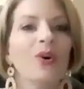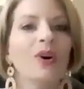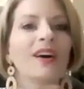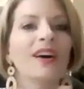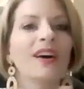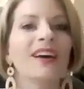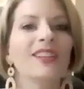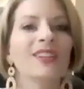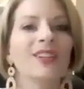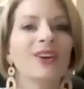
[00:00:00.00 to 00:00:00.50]
Well,
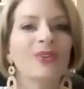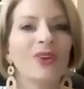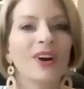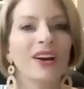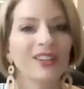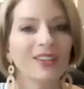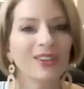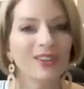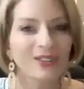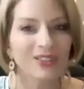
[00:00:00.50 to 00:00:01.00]
hello,
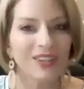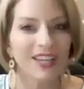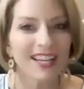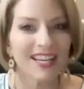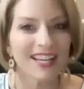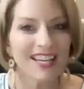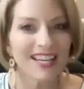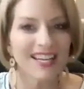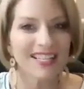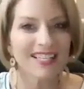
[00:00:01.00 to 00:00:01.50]
hello,
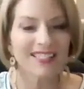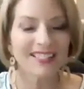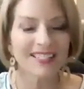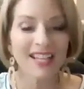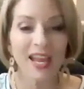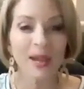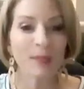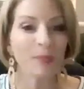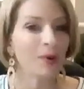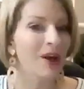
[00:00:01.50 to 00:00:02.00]
ladies
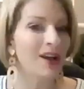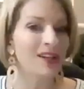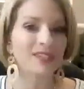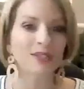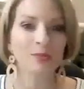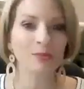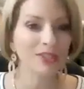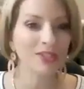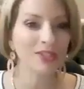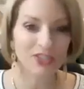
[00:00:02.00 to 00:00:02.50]
and
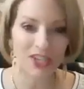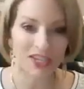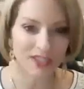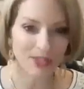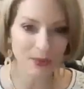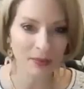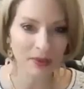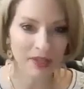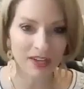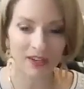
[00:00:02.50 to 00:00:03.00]
possibly
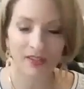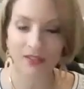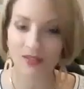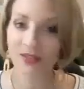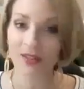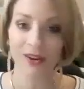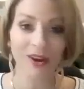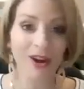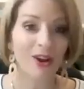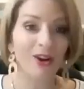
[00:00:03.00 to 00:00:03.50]
gentlemen.
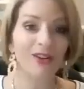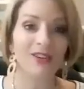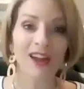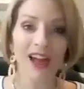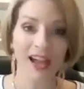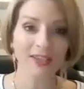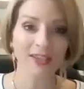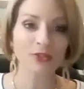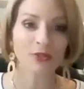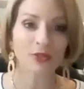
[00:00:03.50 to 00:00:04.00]
There are
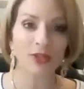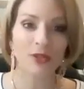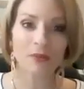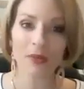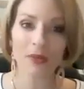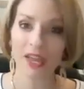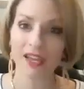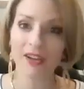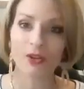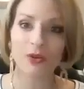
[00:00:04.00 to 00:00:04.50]
actually
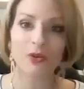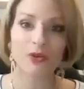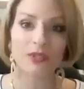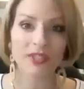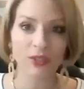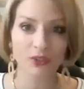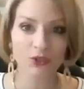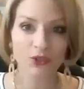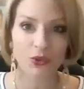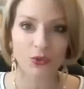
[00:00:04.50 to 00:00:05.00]
men who
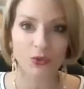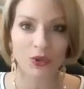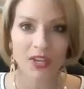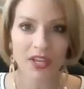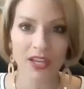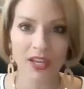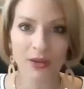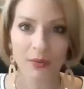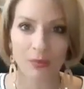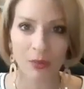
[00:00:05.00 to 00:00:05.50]
sell
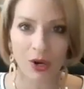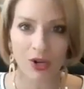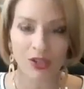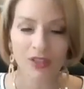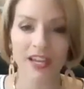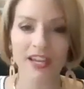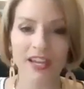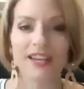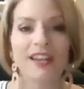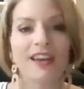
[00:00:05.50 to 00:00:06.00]
jewelry in
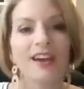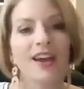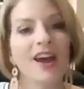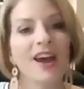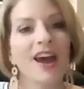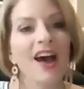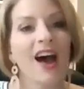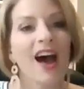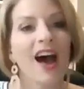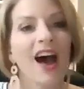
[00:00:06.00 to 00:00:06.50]
Park Lane.
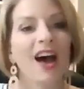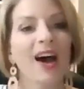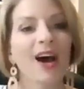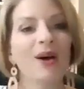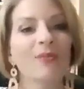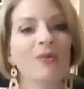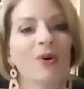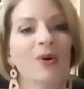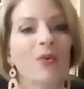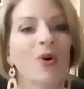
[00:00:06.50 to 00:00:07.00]

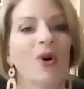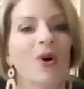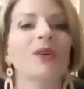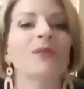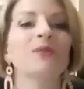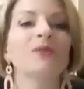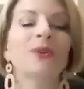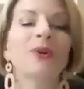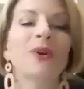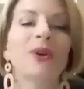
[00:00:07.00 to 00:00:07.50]
But
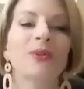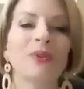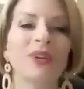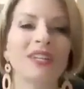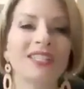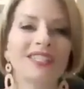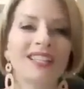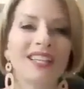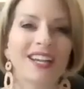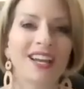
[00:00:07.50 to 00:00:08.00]
welcome to our
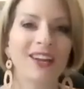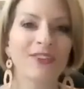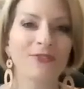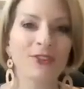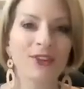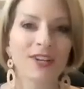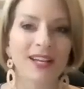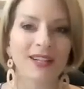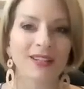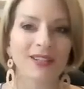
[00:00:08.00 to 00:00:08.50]
Wednesday night
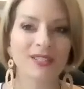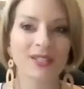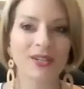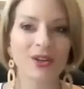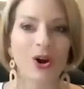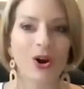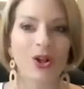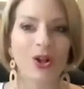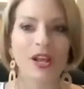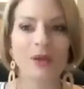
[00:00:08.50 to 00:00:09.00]
free necklace
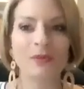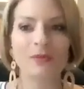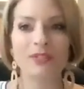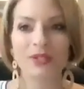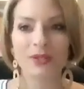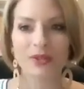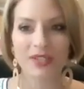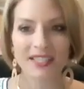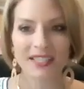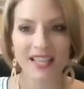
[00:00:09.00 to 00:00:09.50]
call. I'm
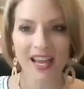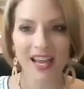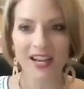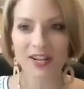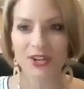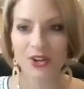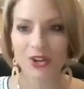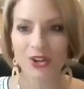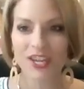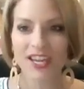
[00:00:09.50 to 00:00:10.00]
so
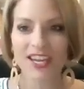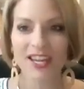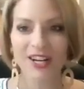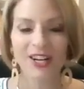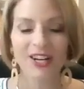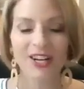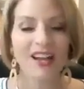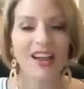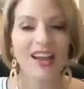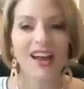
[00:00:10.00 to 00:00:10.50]
excited you're
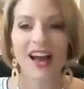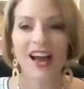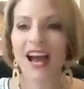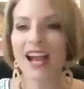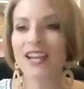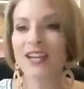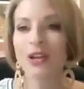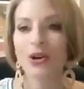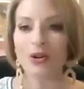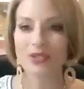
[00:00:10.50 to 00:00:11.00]
here.
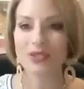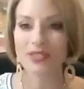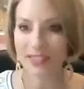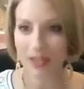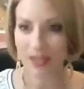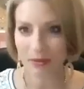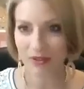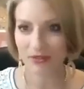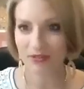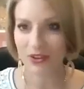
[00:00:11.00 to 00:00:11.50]
I know
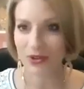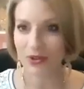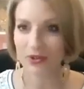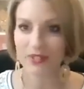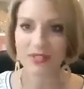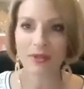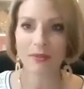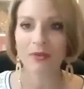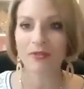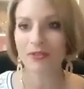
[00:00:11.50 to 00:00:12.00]
some of you
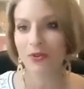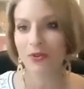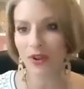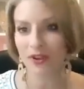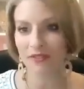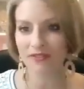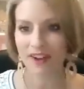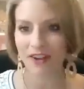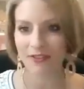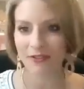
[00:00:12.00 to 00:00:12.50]

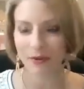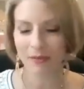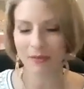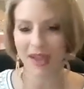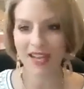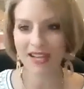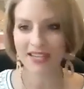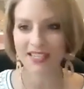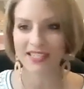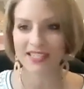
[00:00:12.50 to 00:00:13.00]
I've never
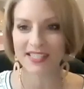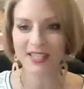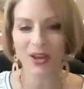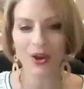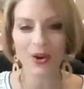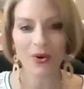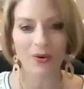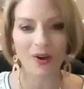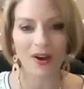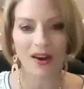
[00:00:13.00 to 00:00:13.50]
met.
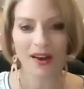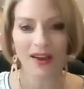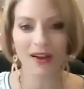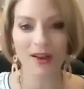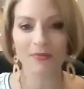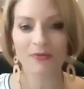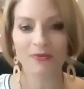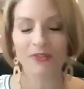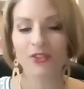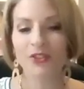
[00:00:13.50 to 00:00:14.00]
So
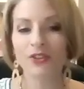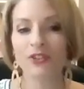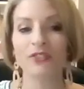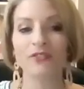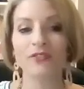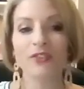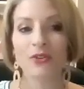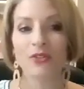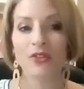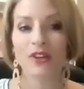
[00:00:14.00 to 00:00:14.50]
for those
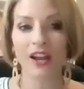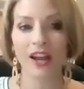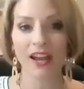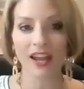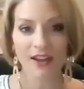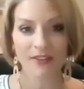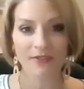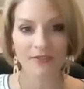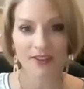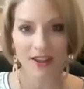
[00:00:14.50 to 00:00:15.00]
of you that I
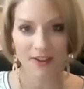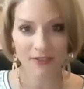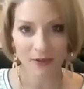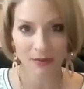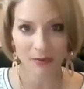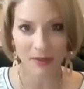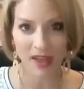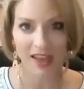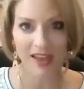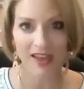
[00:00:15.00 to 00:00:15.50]
have
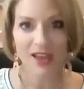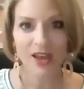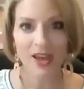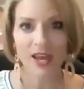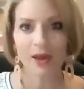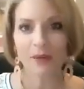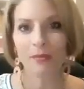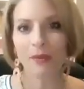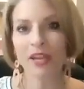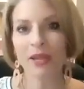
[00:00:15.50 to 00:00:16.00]
never met,
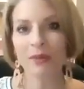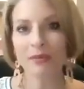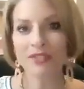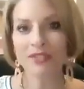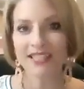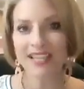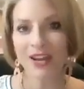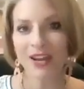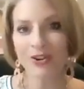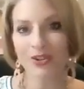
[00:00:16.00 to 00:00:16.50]
my name
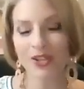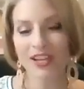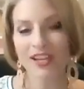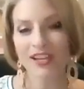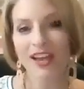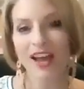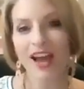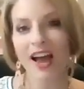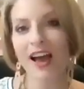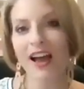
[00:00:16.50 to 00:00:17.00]
is
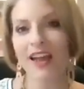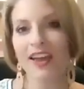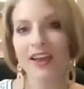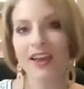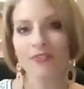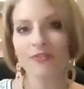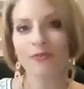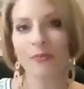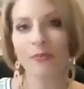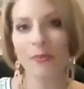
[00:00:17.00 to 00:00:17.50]
Carolyn. I
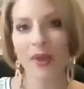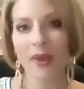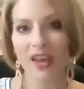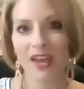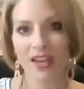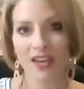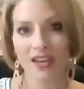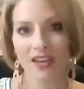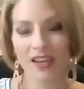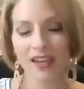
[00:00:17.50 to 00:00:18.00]
have
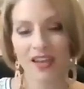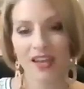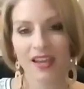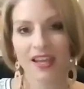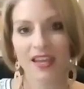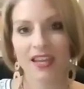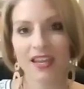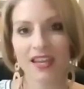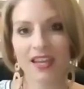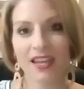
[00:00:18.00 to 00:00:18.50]
been
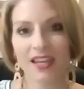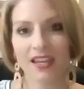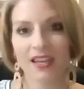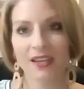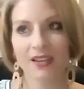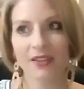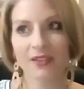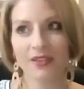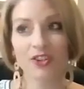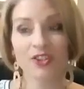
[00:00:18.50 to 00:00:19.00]

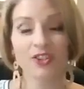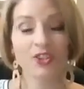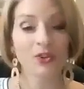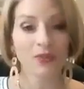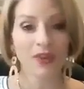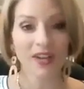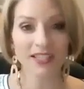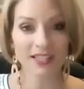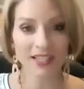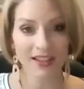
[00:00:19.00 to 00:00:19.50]
in the
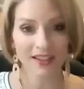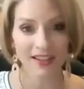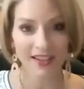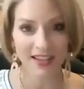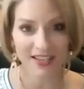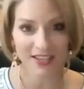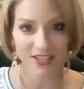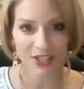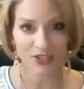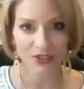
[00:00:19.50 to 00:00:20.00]
direct
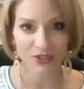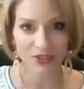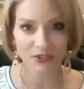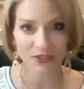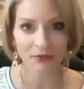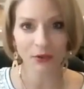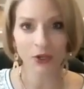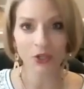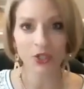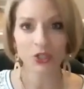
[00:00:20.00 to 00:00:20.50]
selling
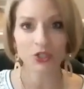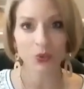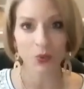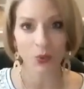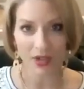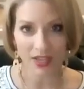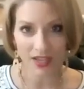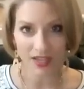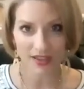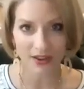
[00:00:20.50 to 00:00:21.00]
industry for
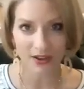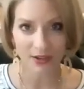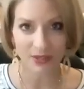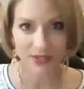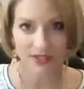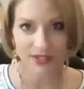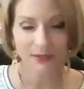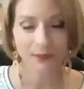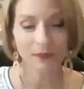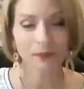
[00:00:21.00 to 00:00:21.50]
20
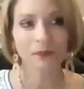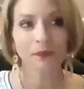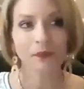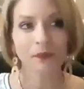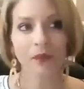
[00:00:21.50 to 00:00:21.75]
years,